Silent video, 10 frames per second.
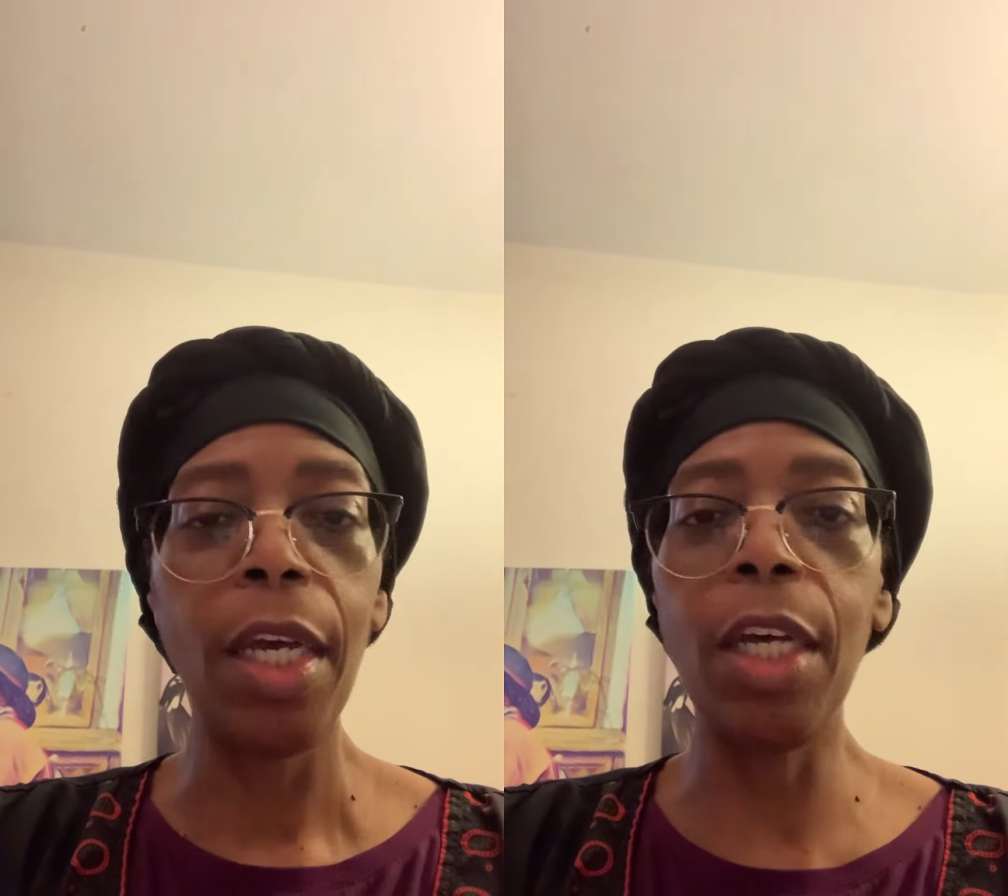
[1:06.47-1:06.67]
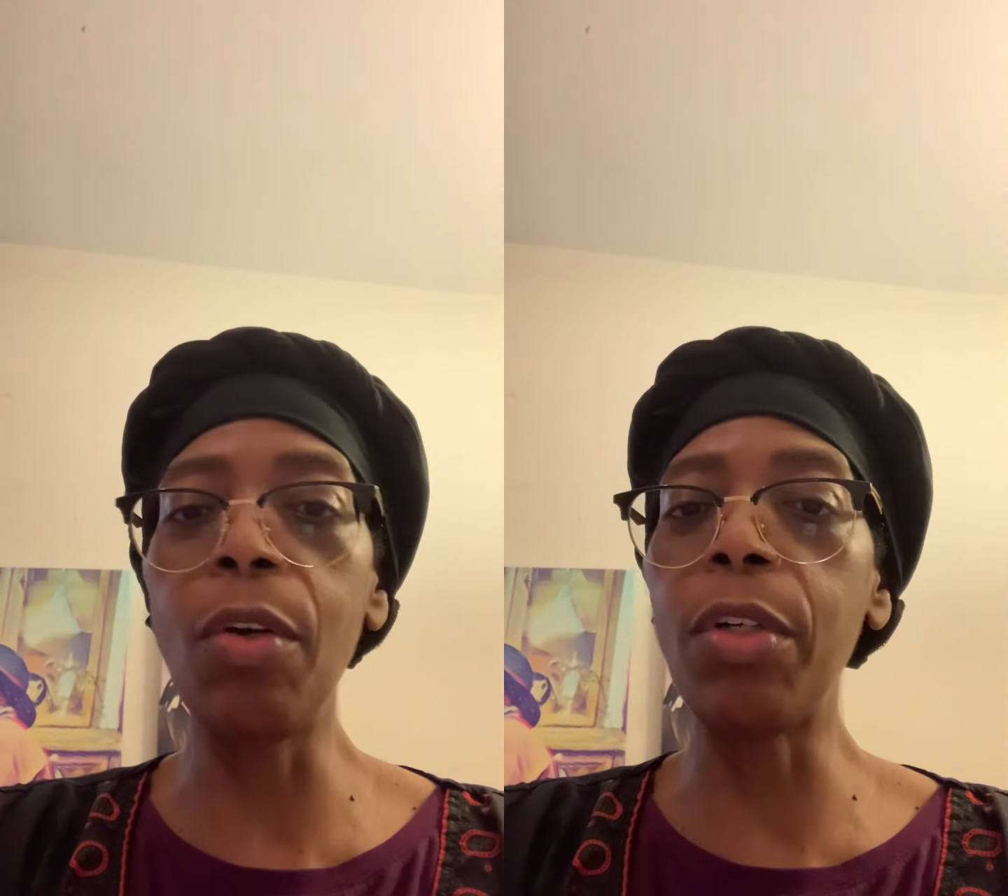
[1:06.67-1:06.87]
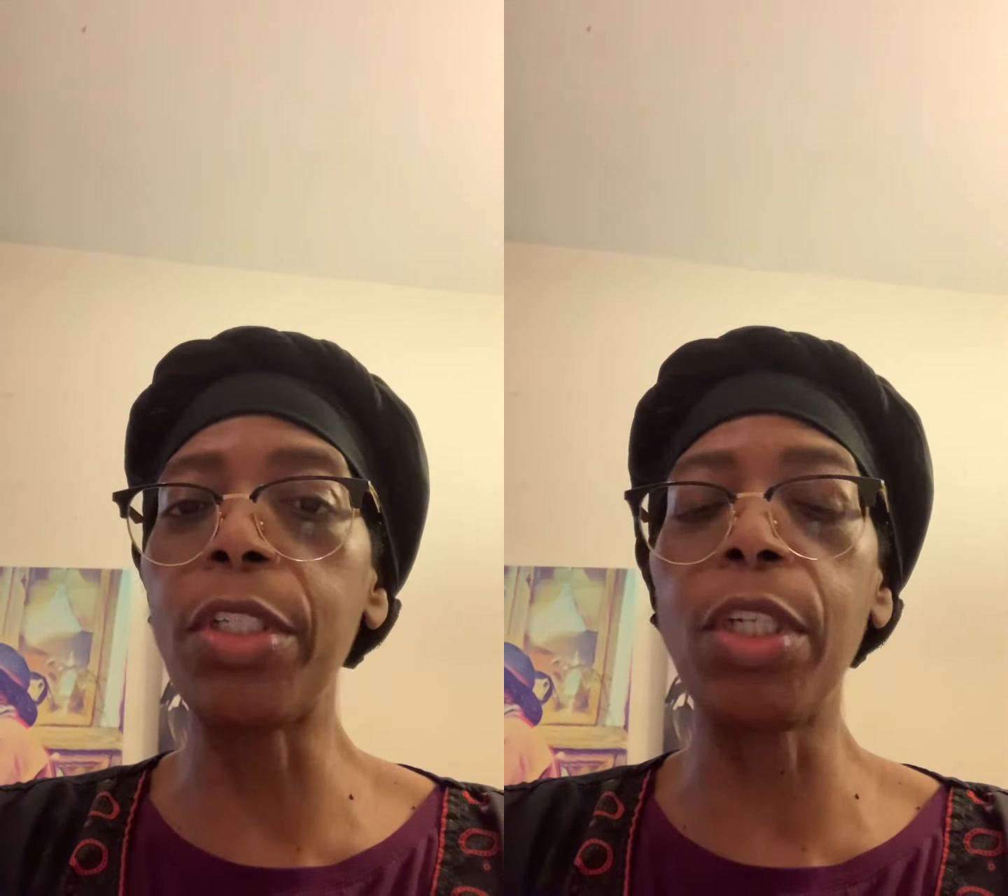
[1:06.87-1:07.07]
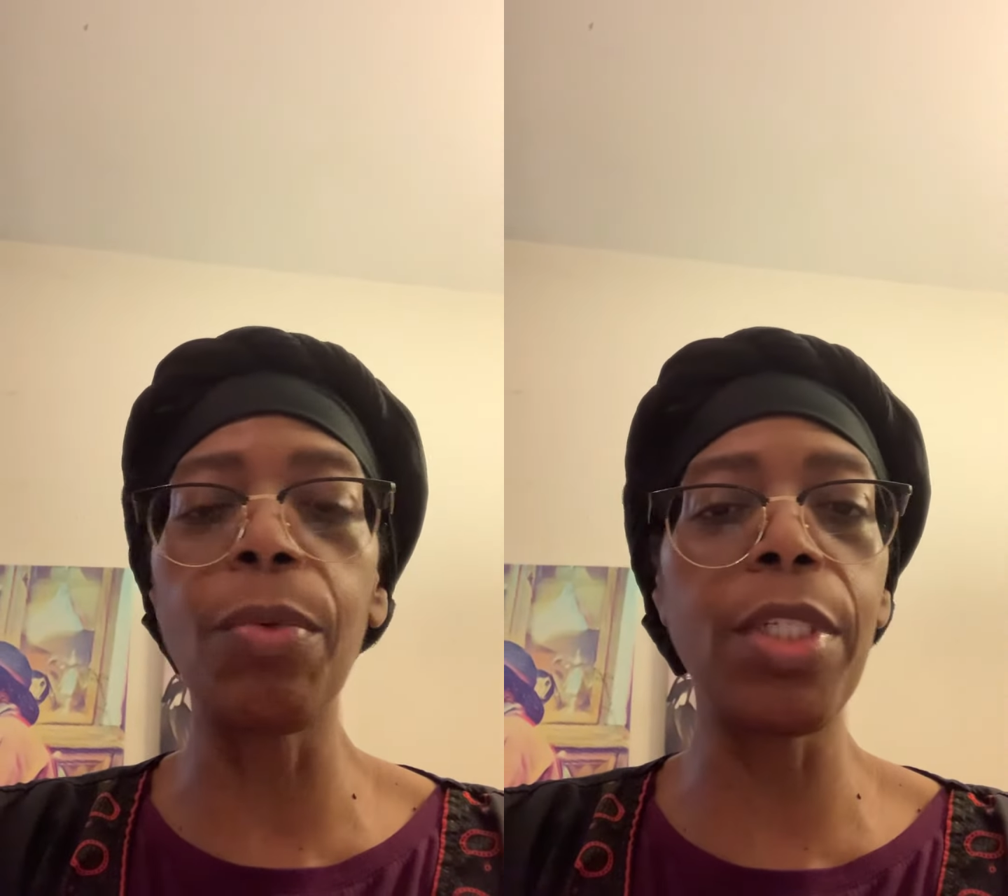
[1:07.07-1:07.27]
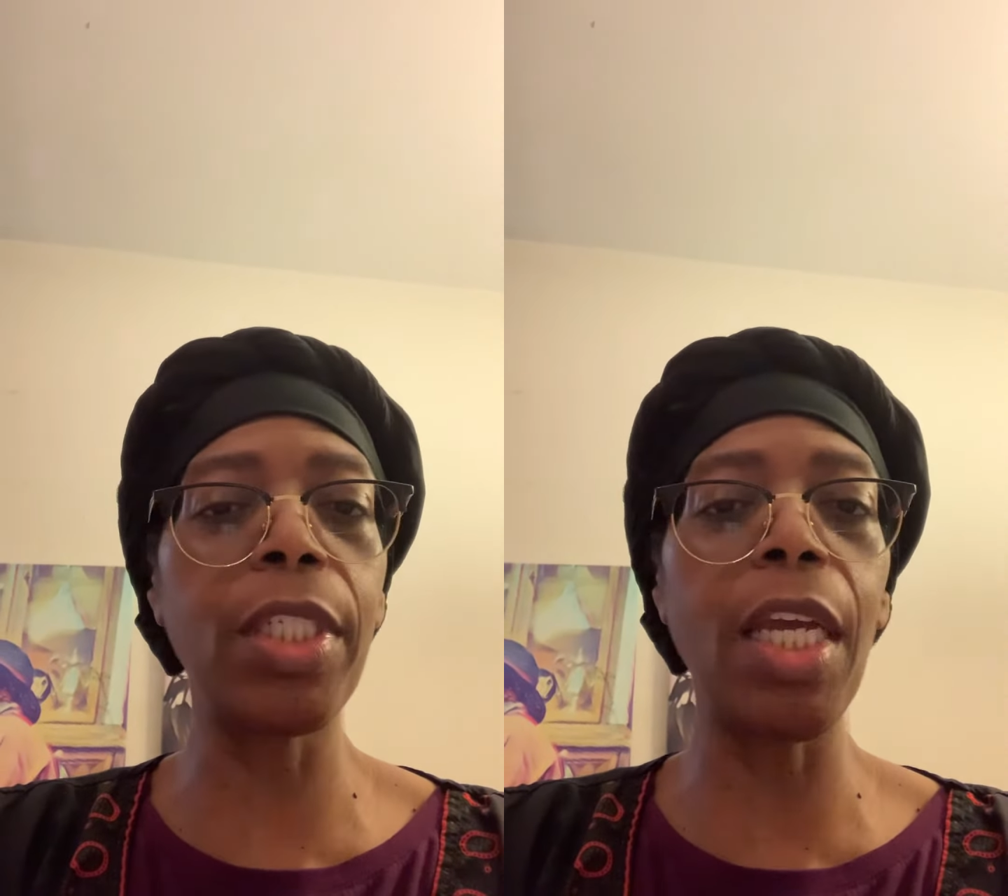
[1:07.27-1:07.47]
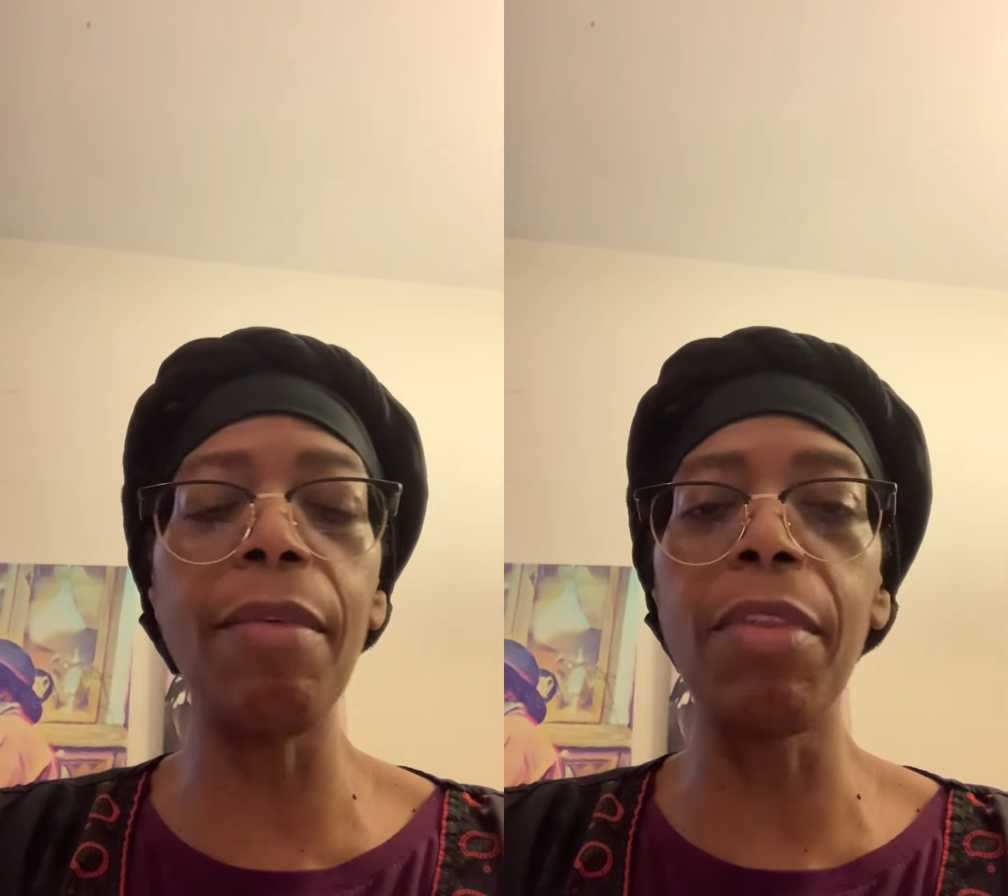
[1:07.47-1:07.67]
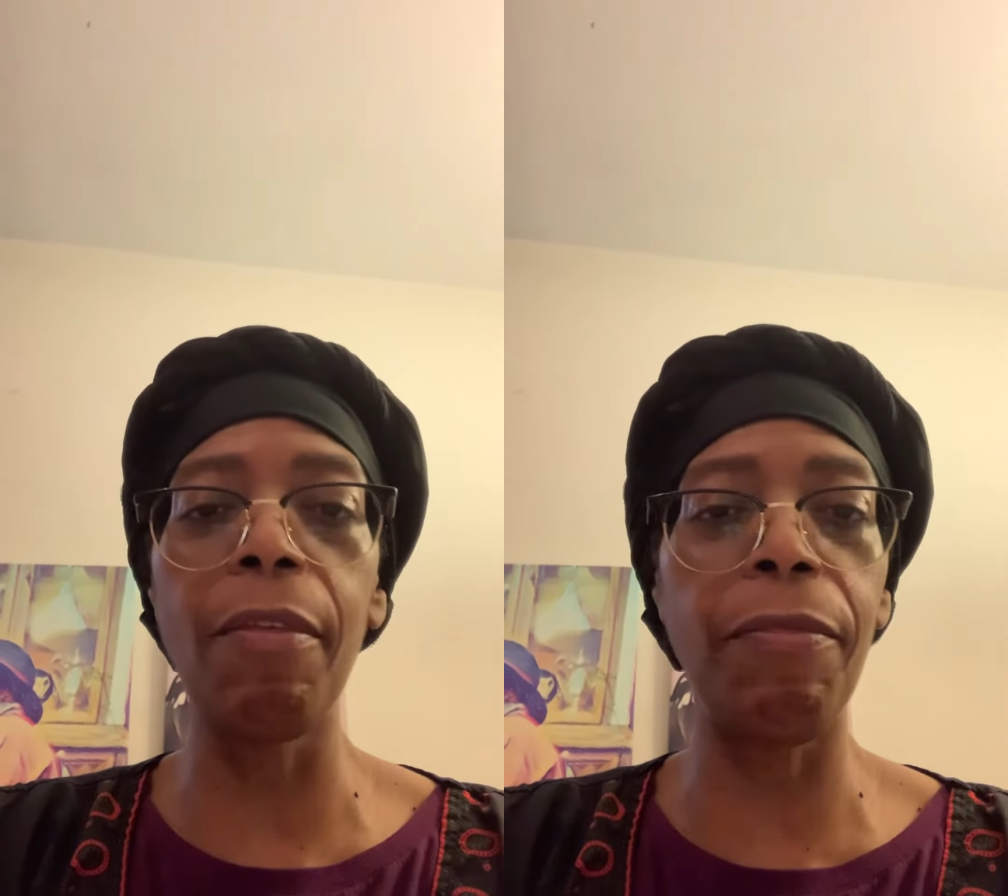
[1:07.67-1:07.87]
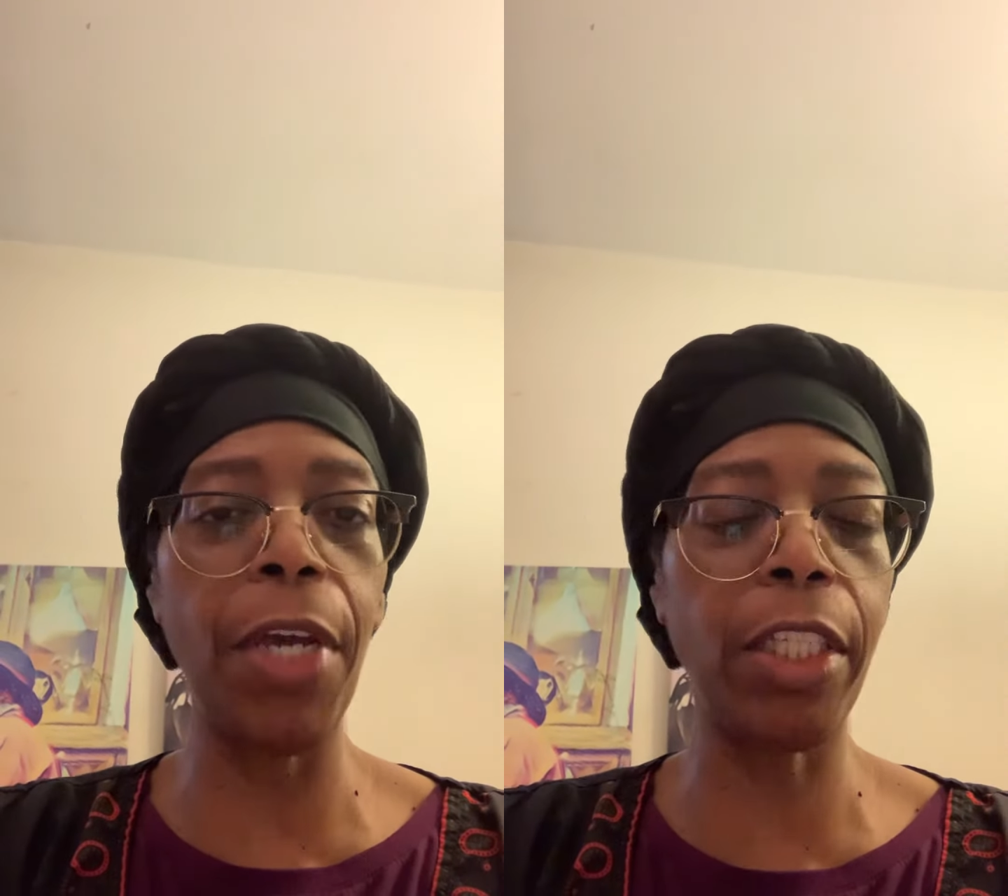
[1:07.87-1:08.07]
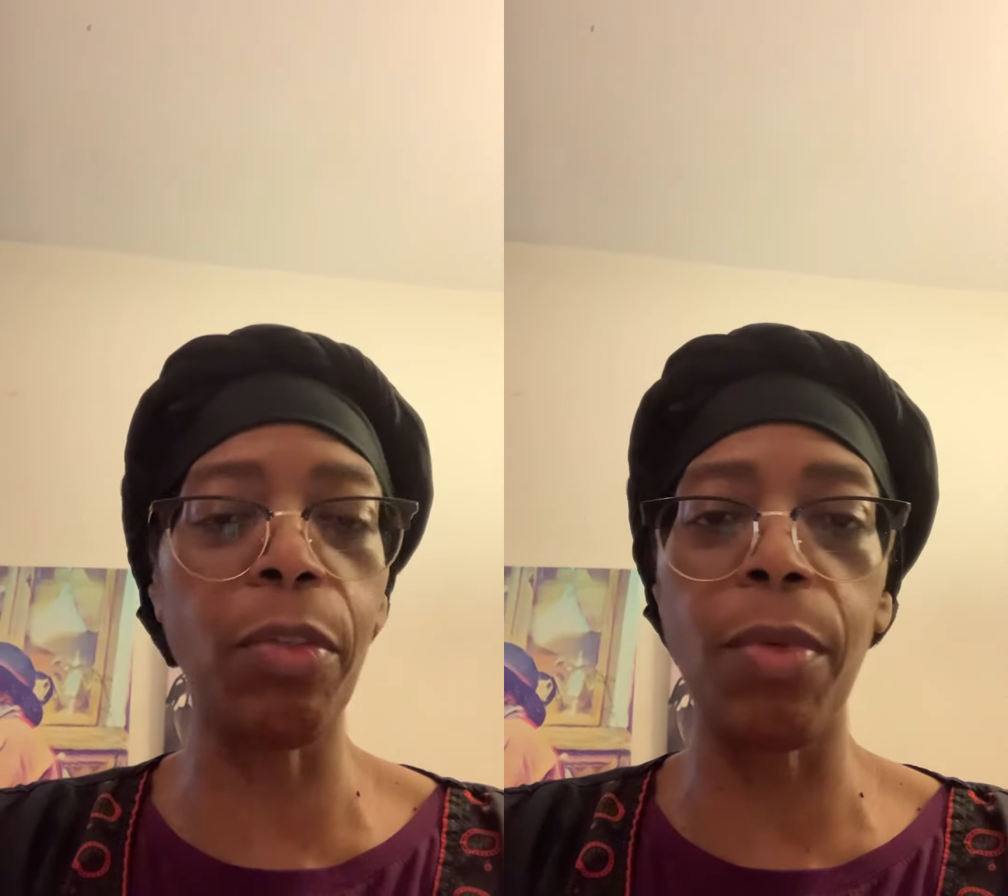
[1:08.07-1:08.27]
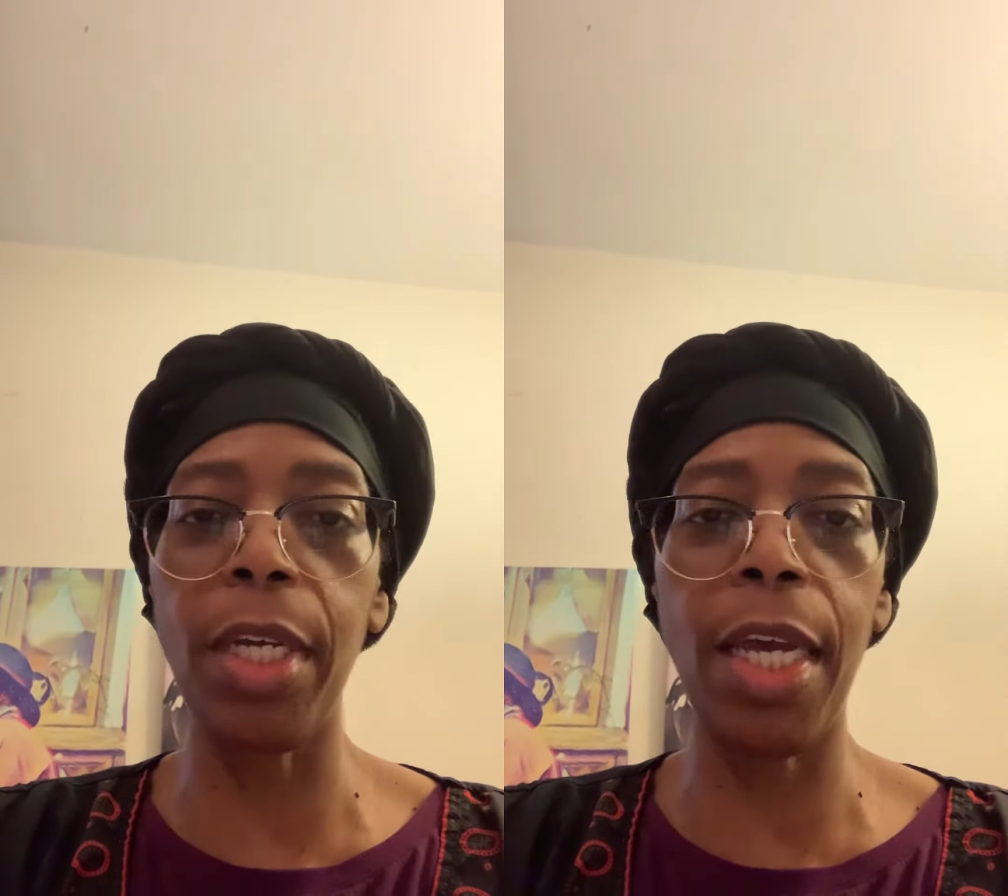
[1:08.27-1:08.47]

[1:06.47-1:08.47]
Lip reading: in order to receive the victory